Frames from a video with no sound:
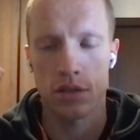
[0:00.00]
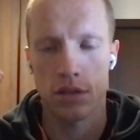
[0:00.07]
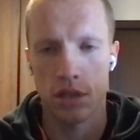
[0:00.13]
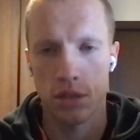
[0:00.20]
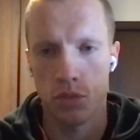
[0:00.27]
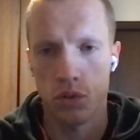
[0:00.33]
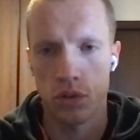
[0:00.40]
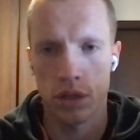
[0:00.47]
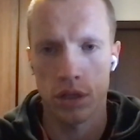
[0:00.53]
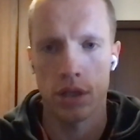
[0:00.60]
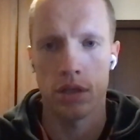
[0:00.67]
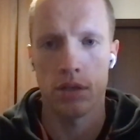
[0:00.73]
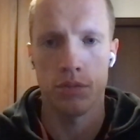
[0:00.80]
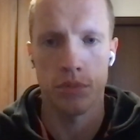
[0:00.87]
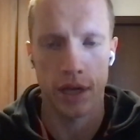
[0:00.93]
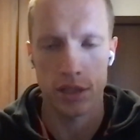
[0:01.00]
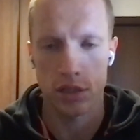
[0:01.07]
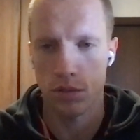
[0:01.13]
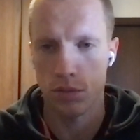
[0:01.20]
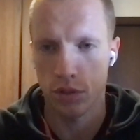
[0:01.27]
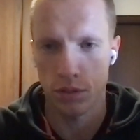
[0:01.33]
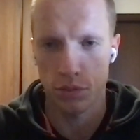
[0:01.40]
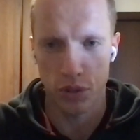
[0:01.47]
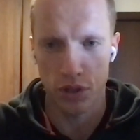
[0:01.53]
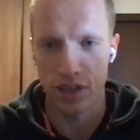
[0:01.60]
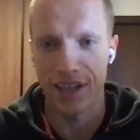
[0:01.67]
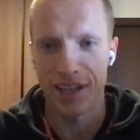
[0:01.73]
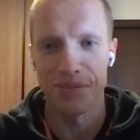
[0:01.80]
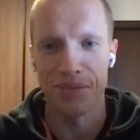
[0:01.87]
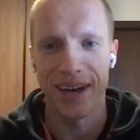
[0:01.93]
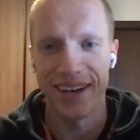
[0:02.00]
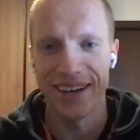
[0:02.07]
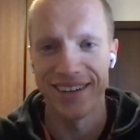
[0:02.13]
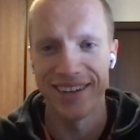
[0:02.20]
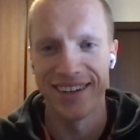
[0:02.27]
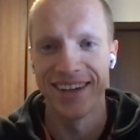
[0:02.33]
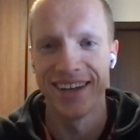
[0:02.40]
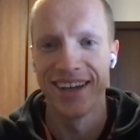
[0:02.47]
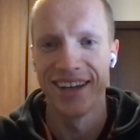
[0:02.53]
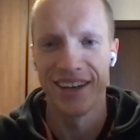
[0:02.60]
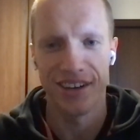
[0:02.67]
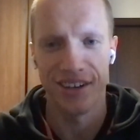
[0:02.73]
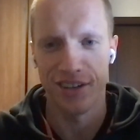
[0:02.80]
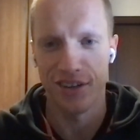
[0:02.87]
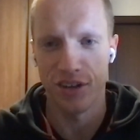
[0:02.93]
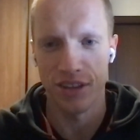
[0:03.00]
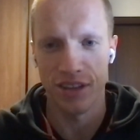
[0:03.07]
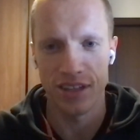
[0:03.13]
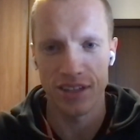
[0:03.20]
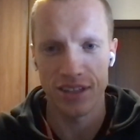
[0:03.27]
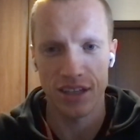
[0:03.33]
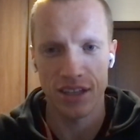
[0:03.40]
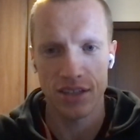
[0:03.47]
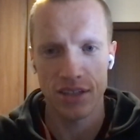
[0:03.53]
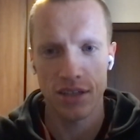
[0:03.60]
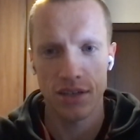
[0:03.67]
keep working basketball body and mind on these things?